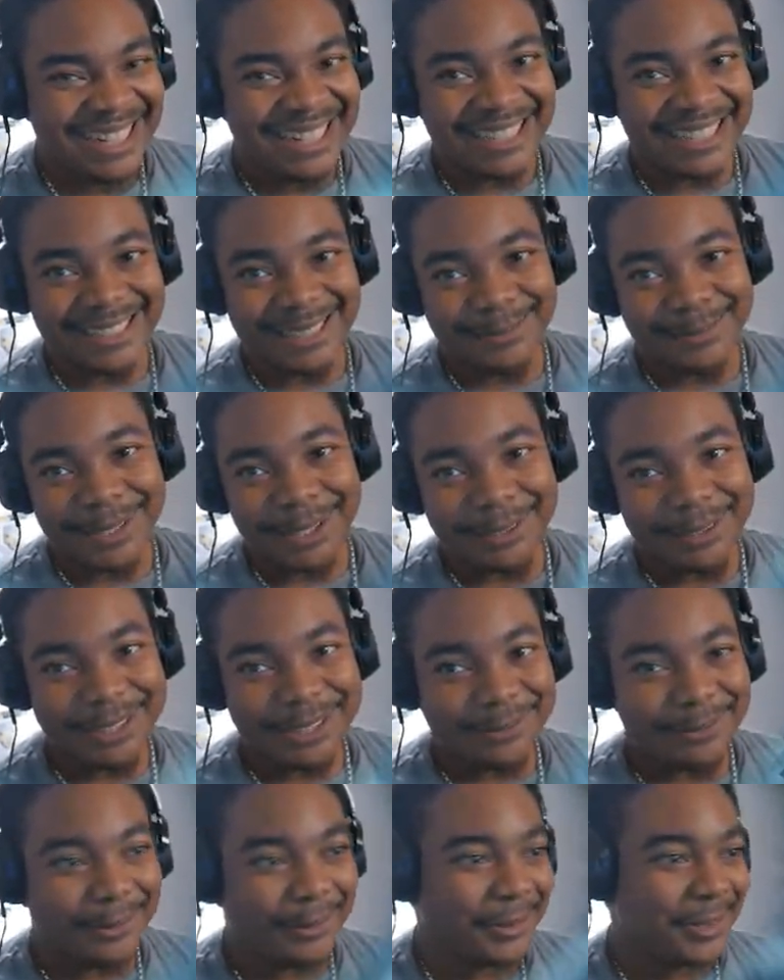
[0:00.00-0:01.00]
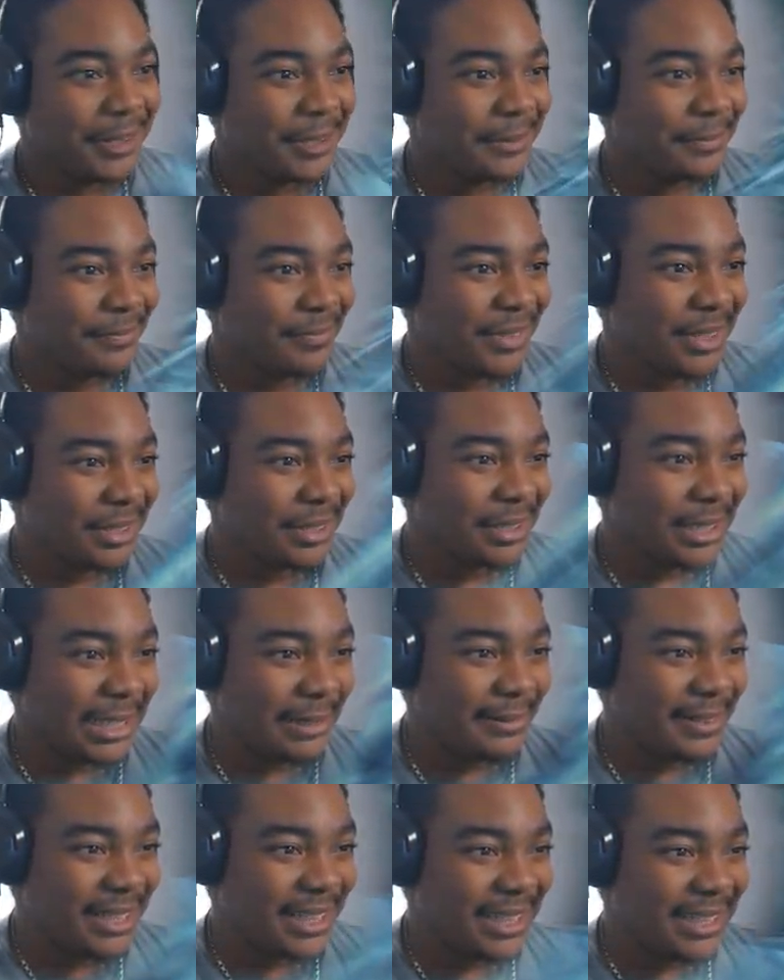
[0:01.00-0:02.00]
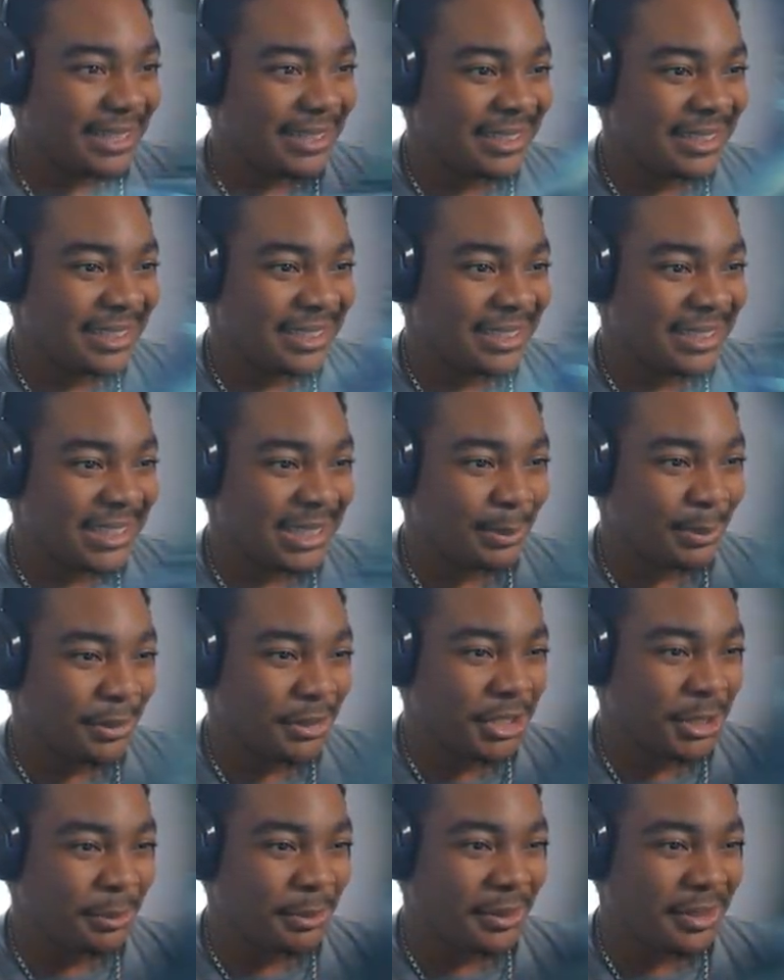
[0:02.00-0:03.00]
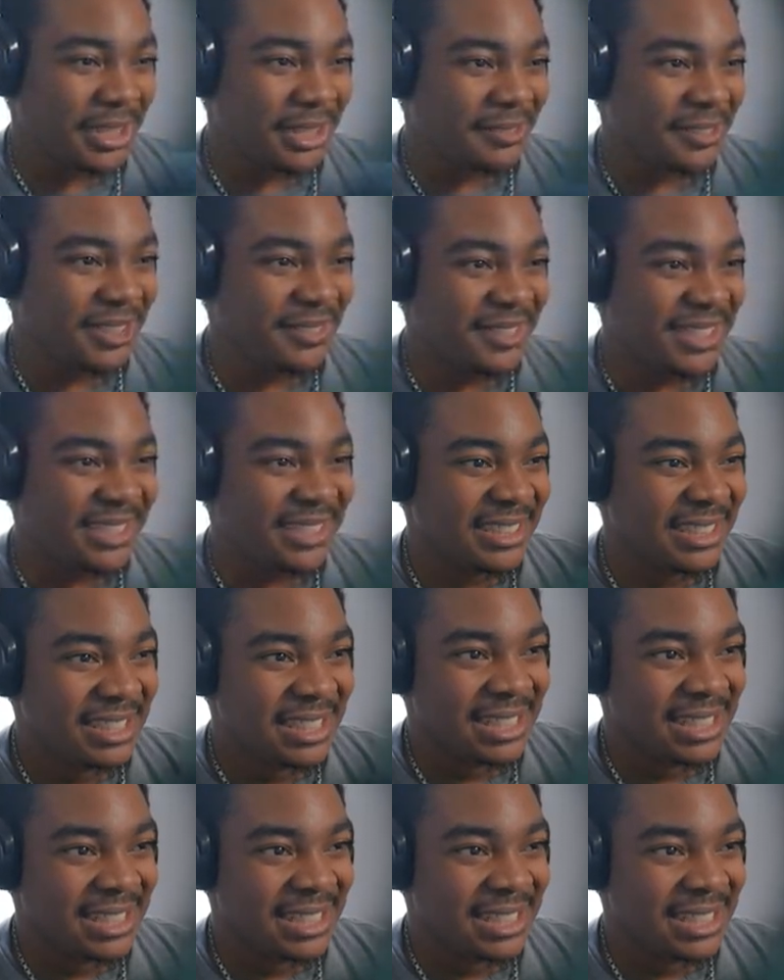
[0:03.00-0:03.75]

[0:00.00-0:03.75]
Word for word: and if y'all here for it, leave a like. Support your boy, you feel me?